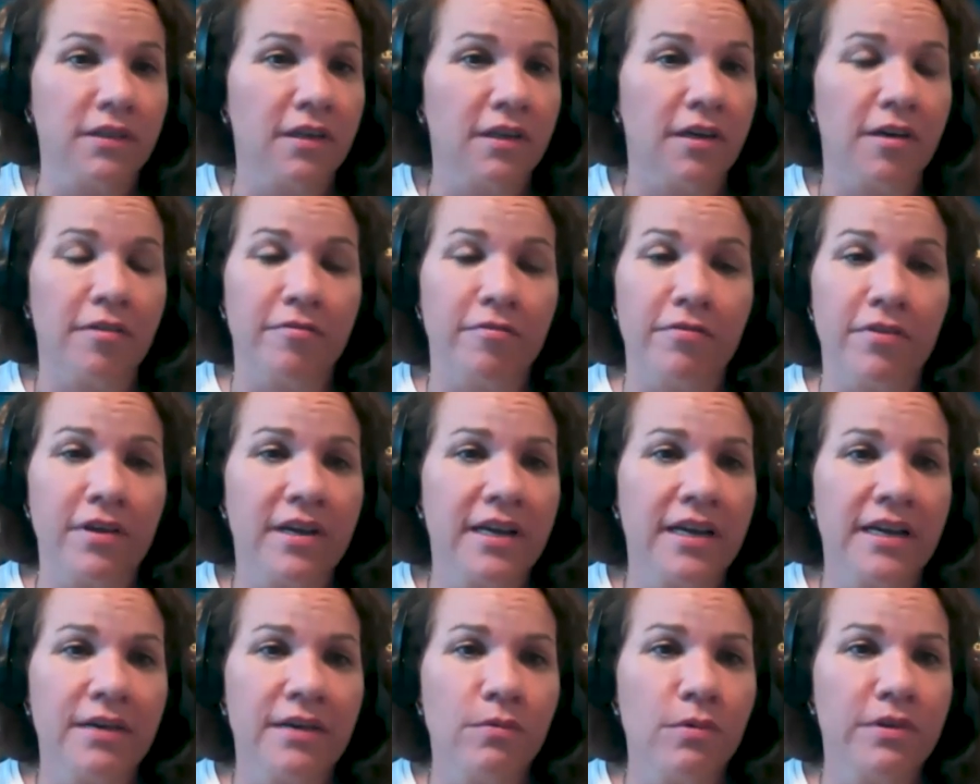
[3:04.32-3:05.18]
of
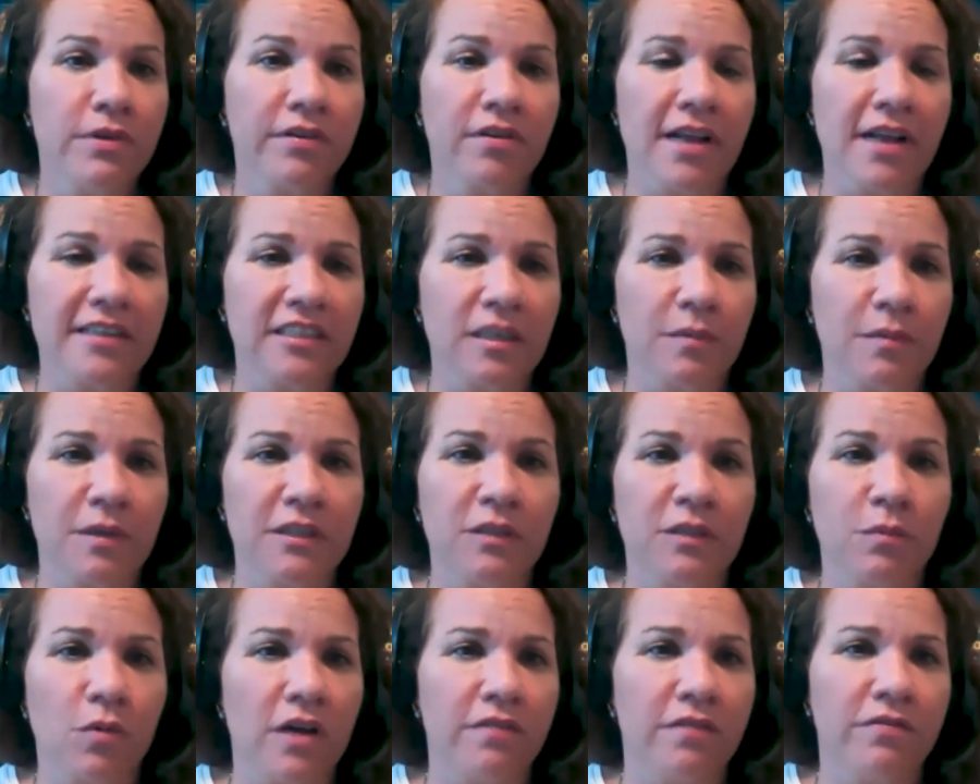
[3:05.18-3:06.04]
with scholastic
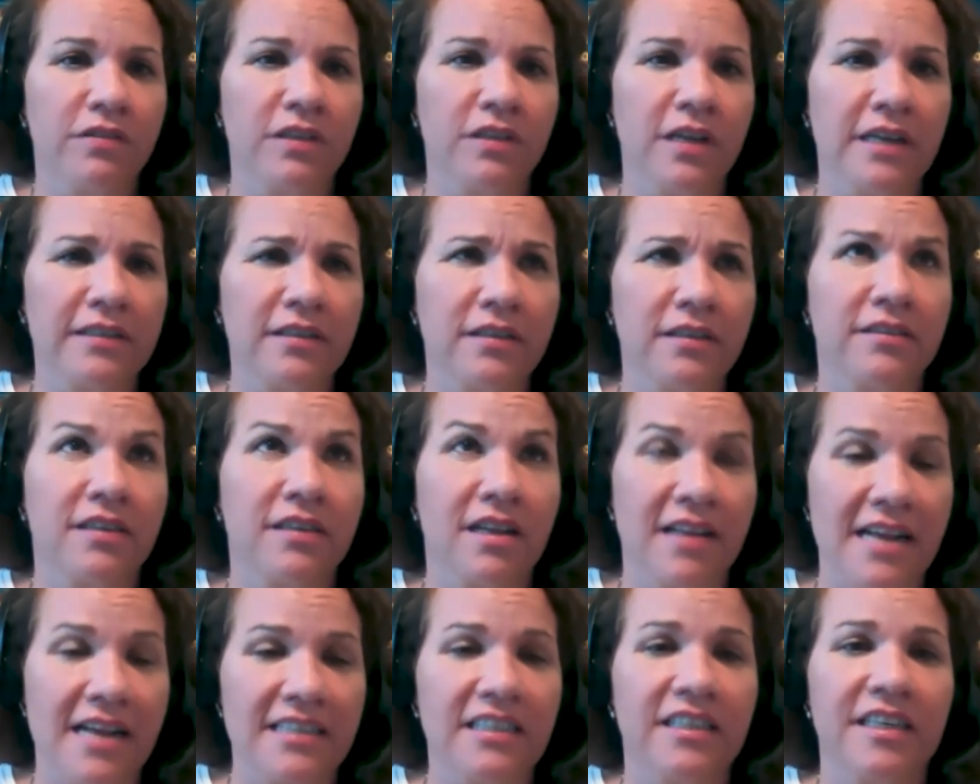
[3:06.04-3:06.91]
of
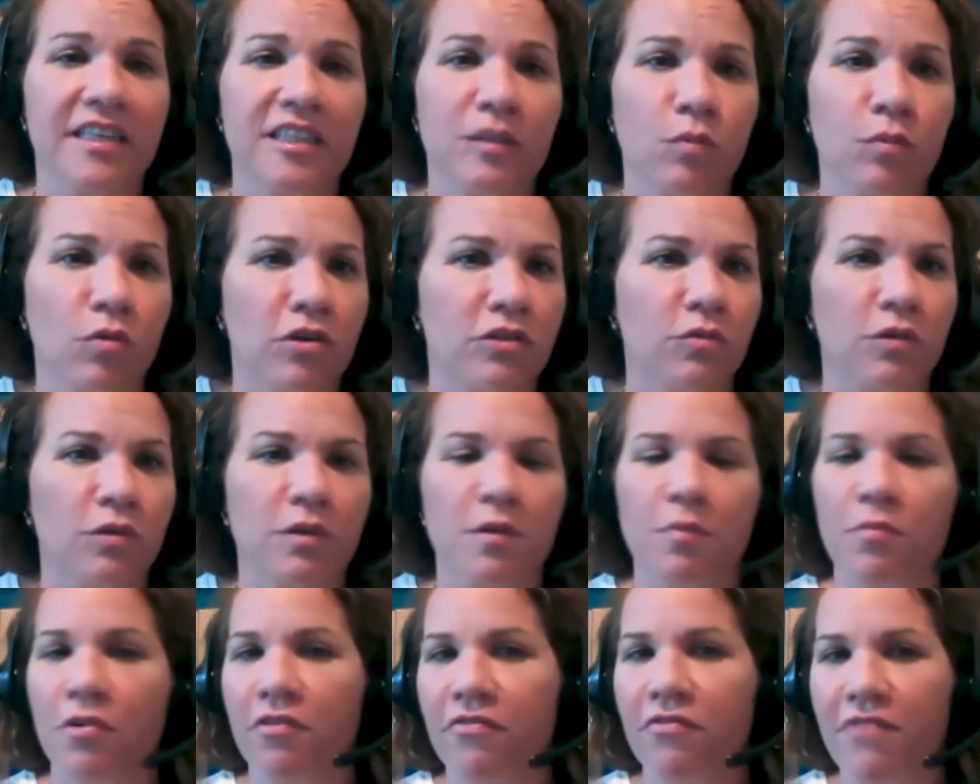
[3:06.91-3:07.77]
scholastic esports with
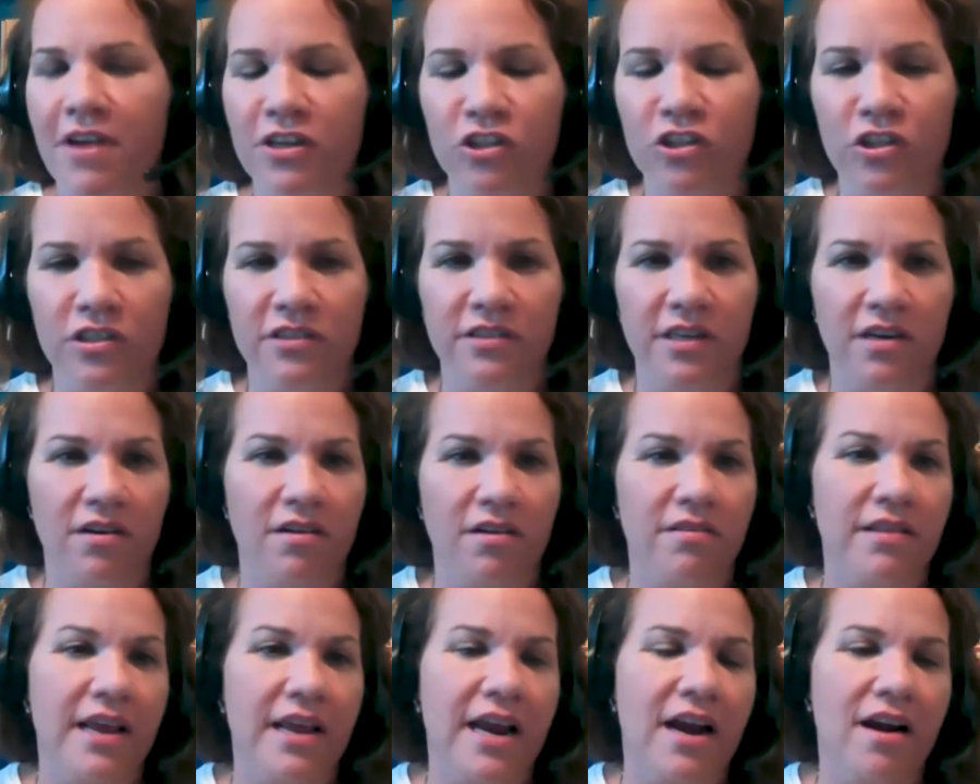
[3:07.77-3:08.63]
the professions that
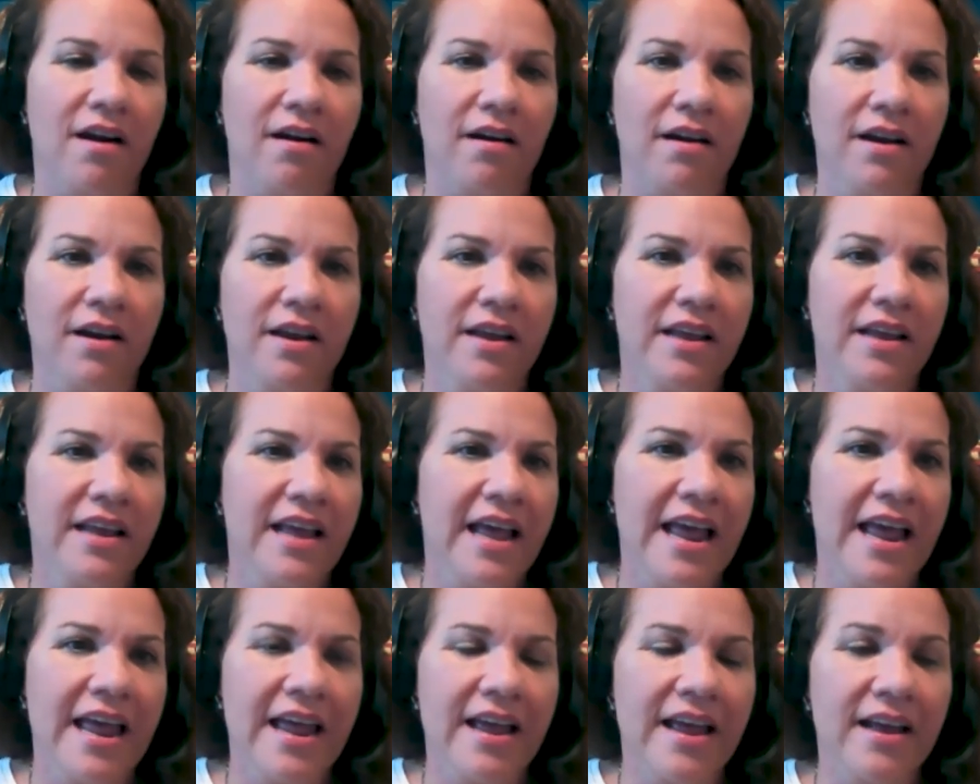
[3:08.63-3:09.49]
are there,
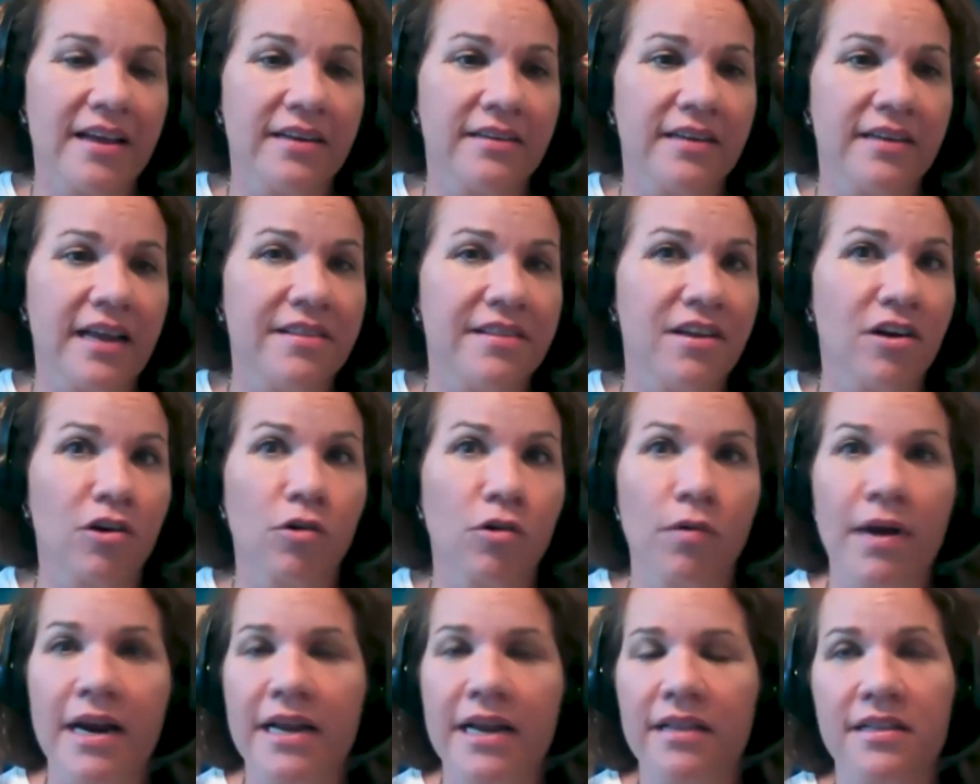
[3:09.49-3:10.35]
and and they're
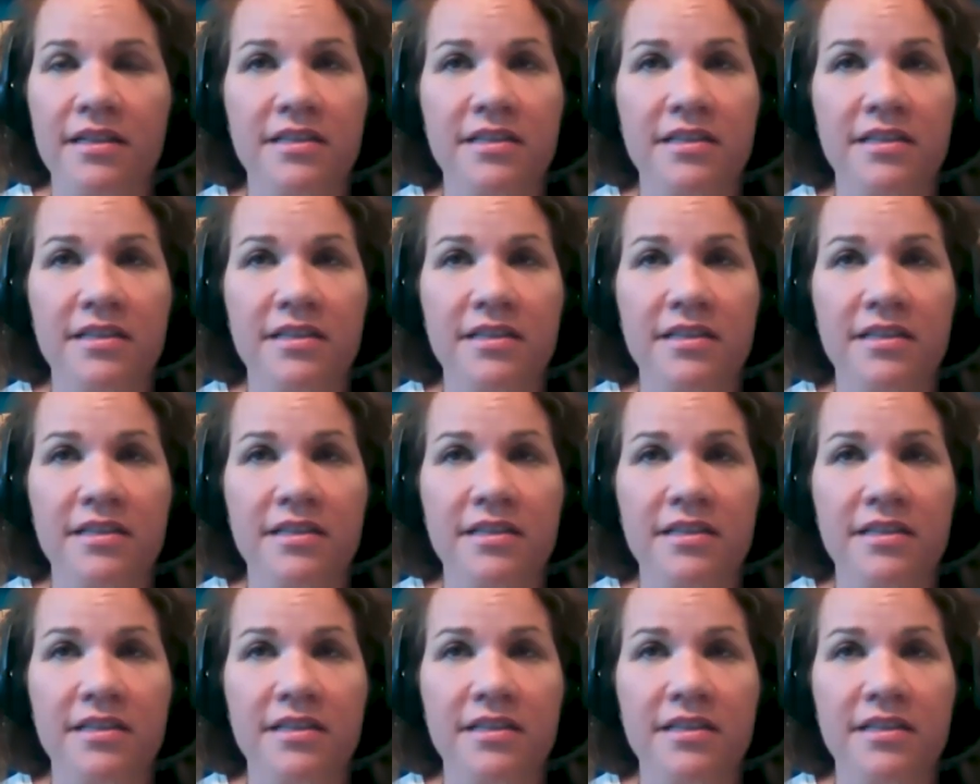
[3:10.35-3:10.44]
great.